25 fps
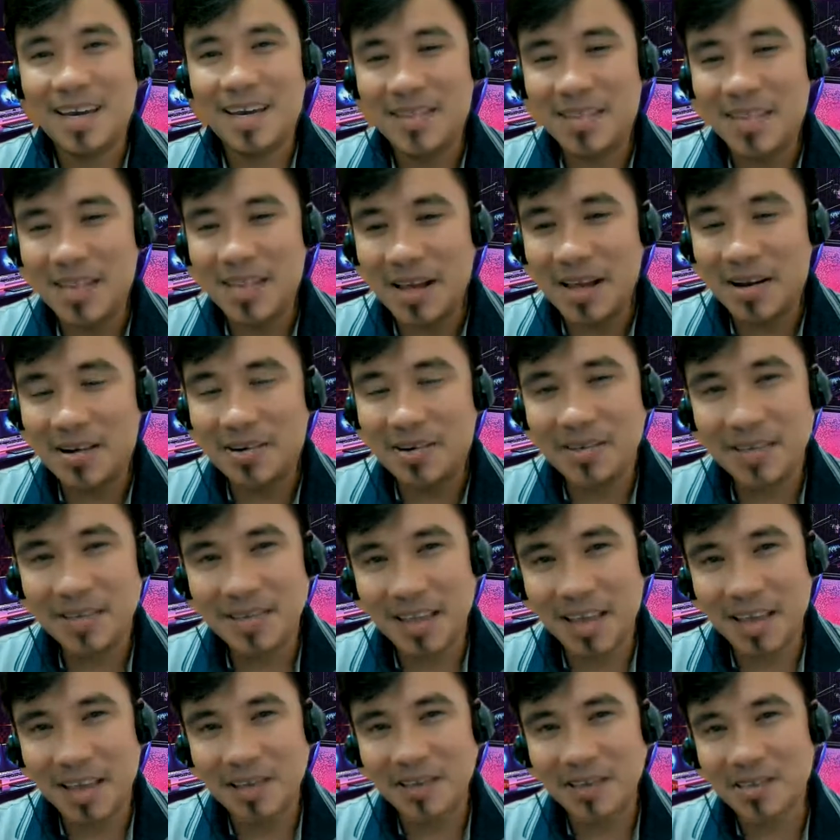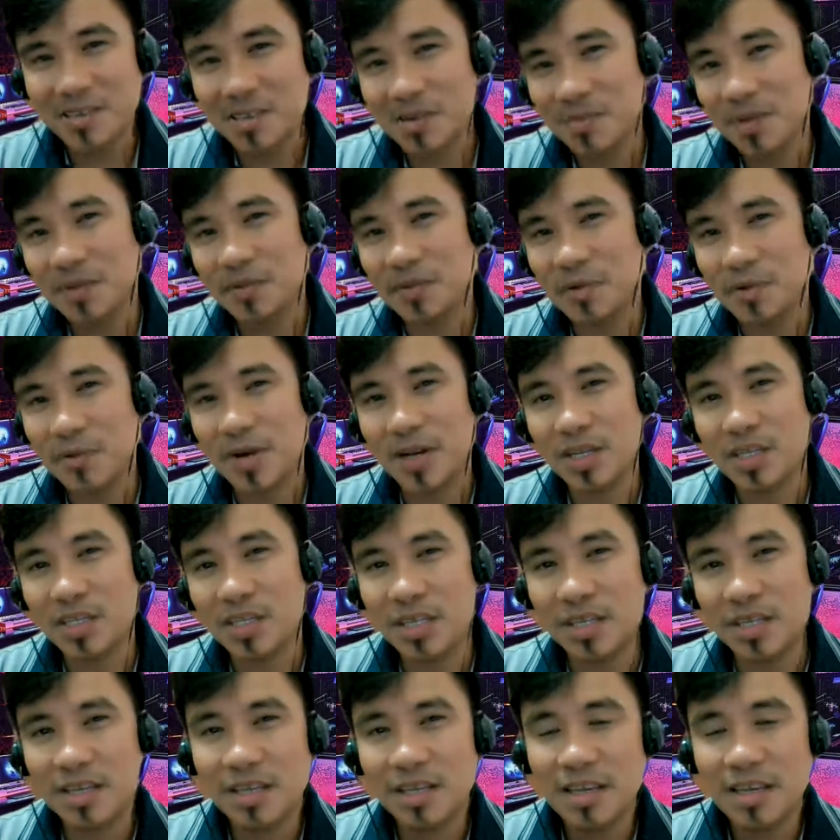Now, thank you so much for
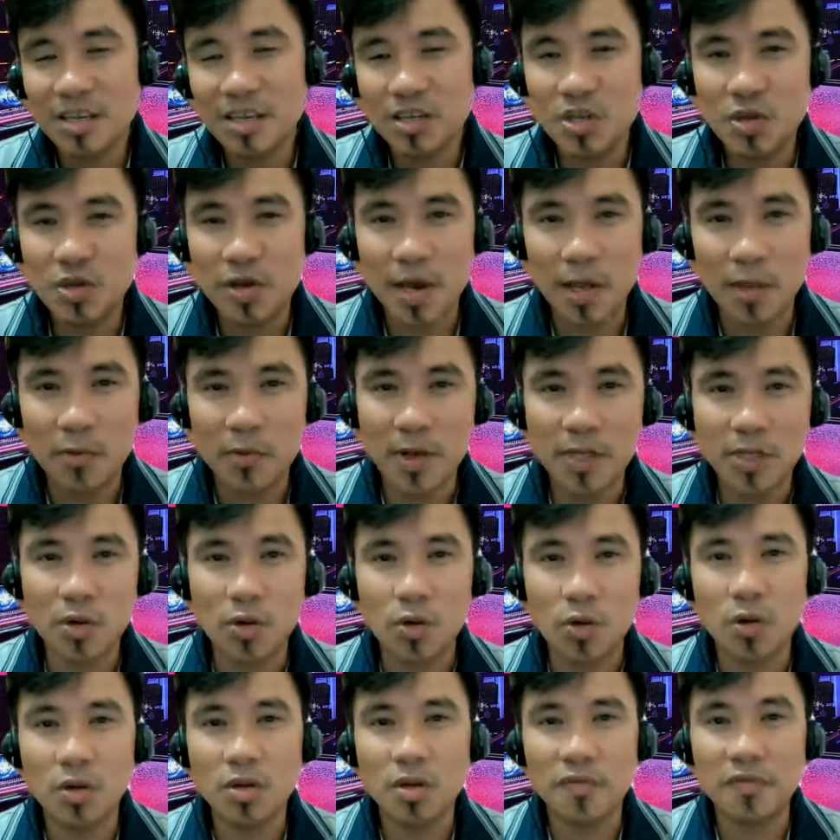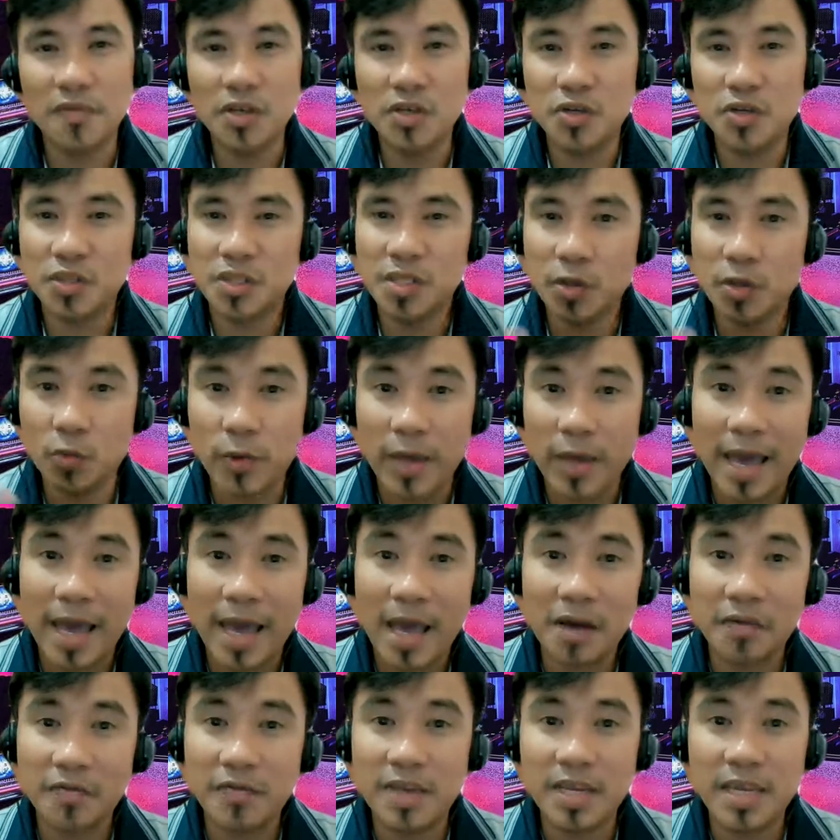watching. You can watch all the videos that we
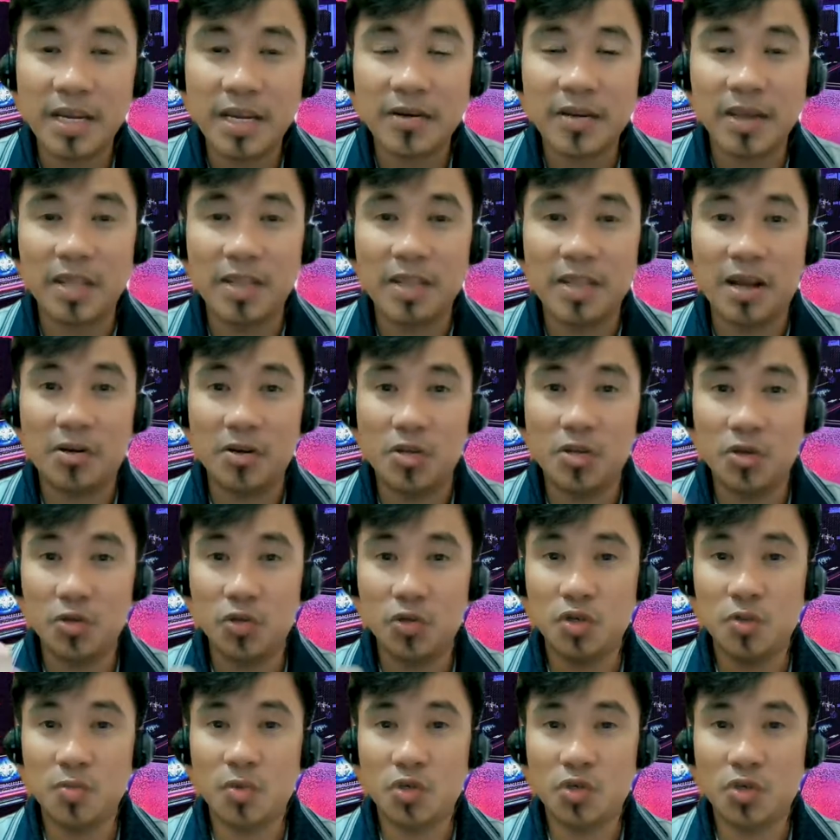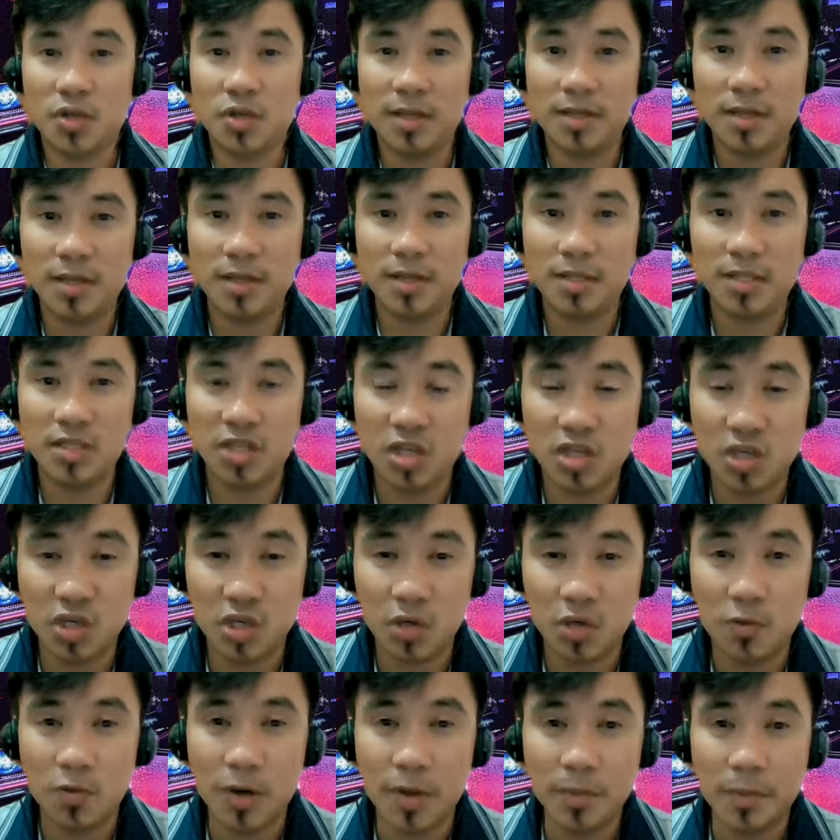have here in our YouTube channel,
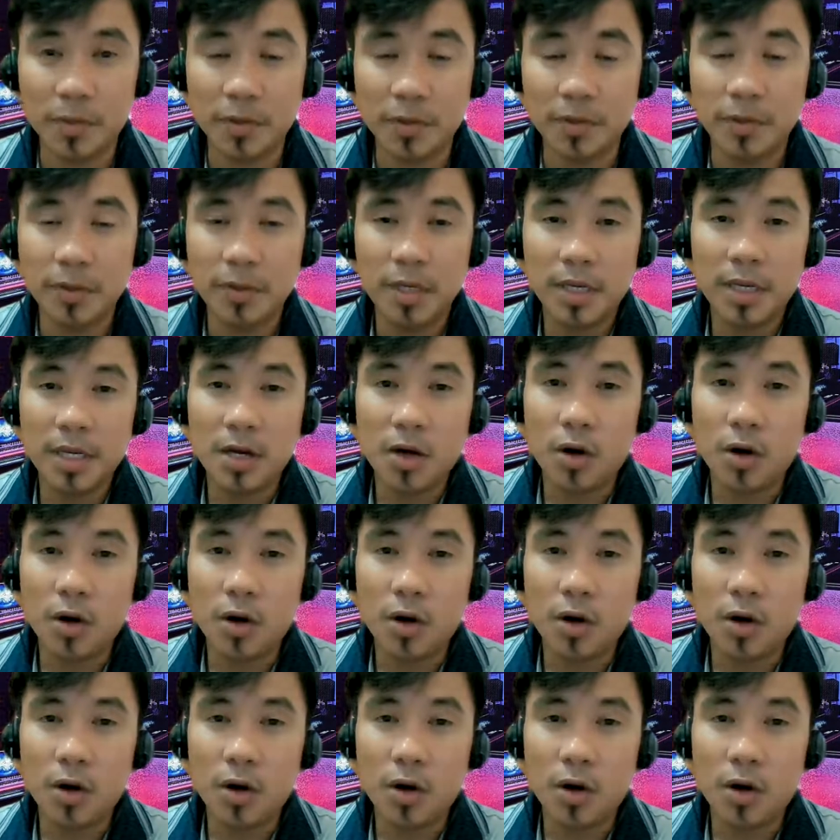Teacher Gwapo.